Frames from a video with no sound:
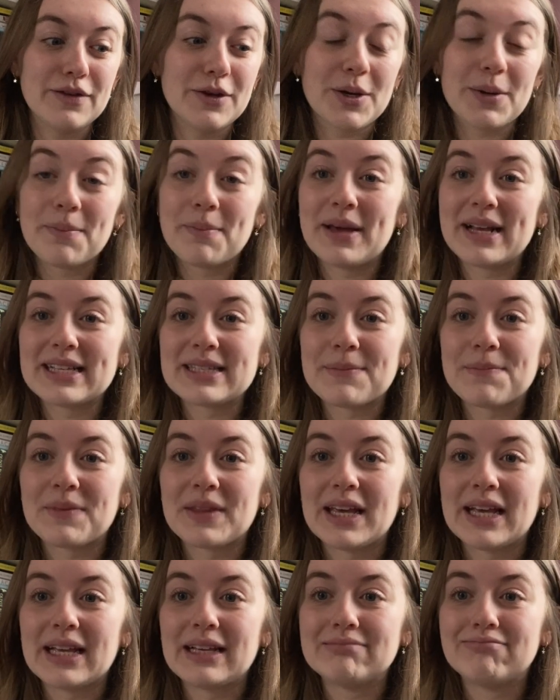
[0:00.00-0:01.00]
you can make
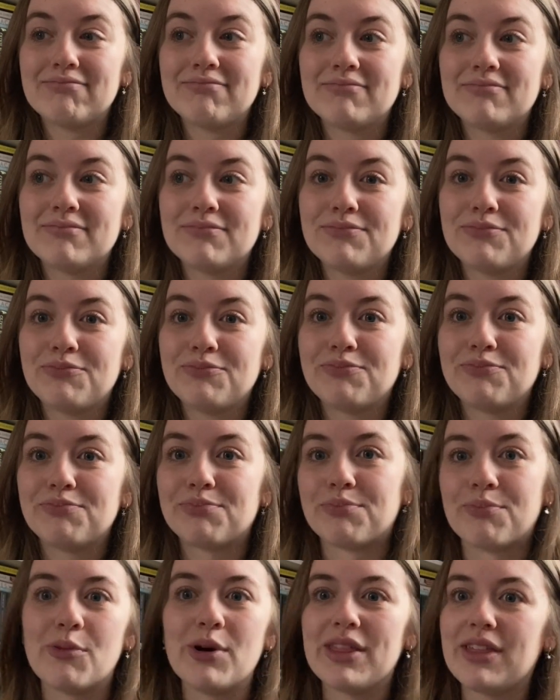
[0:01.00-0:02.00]
something
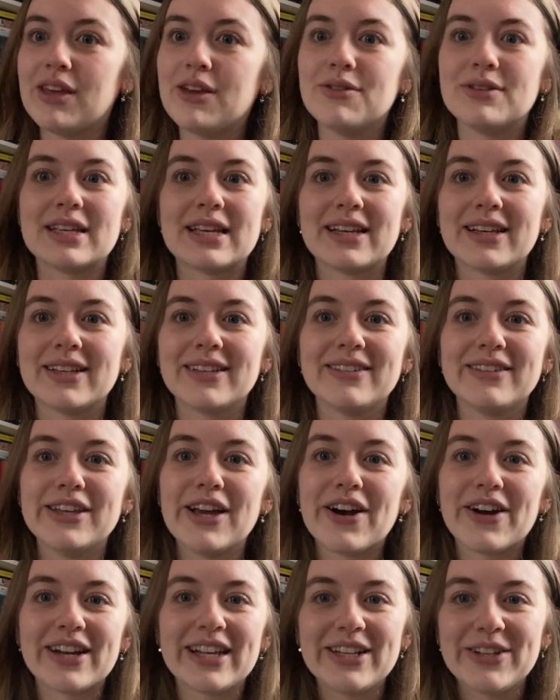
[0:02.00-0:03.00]
with using
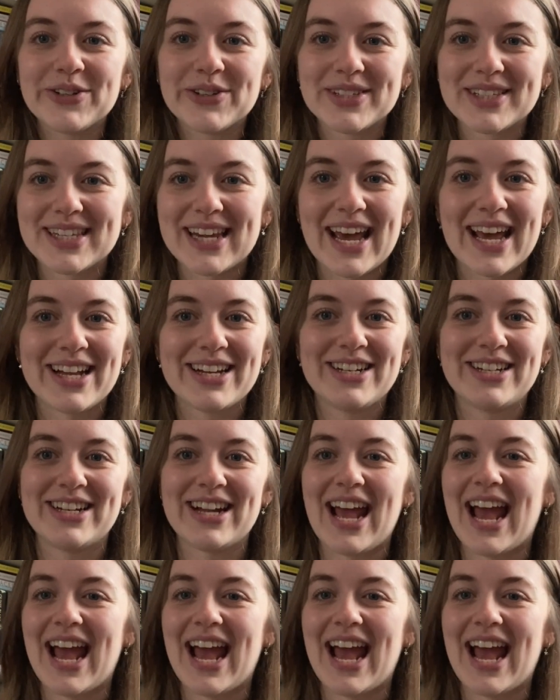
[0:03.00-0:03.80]
yarn in your stash